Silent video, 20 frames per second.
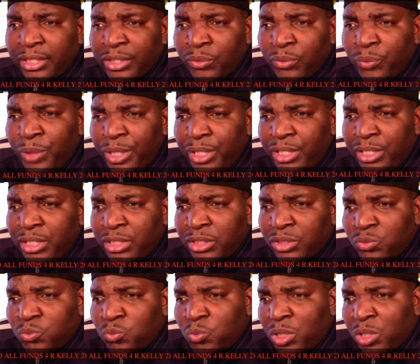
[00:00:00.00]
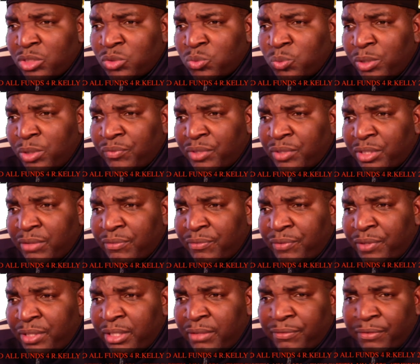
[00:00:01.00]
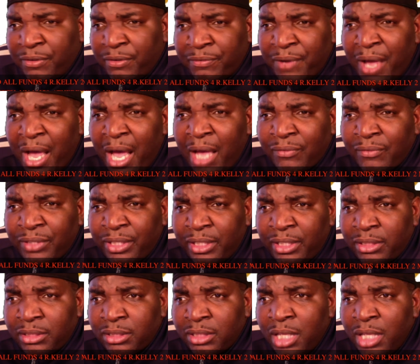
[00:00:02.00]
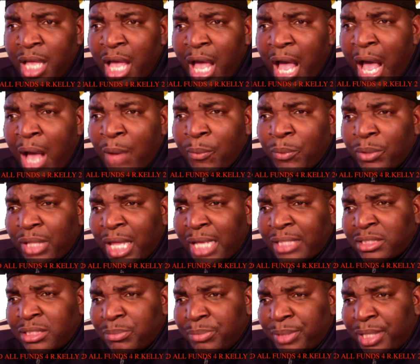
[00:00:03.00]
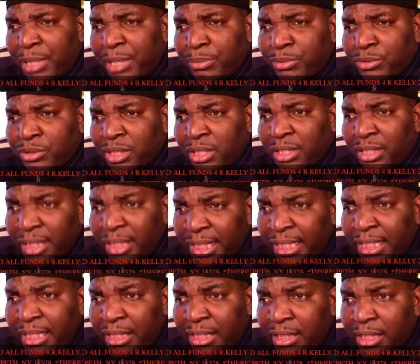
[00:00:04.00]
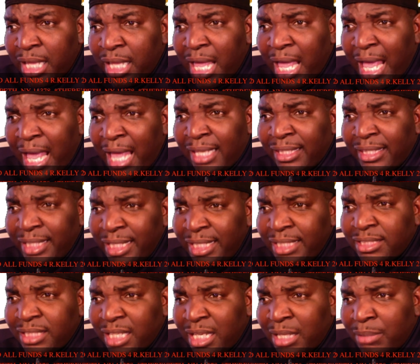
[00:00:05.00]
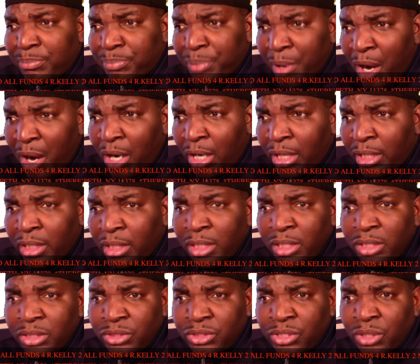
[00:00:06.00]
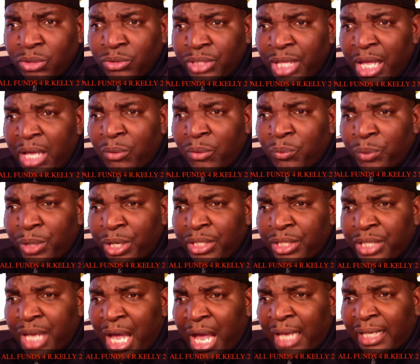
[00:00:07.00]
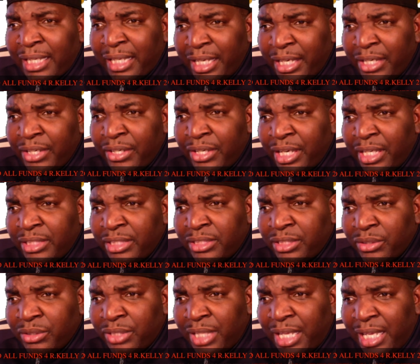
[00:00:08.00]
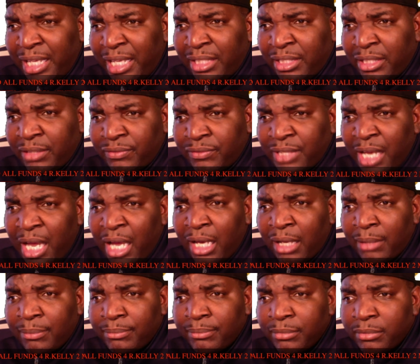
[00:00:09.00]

The witness was with the defendant for 5 years. I would like to be able to lead, at least in part, so that we're not here until the end of time.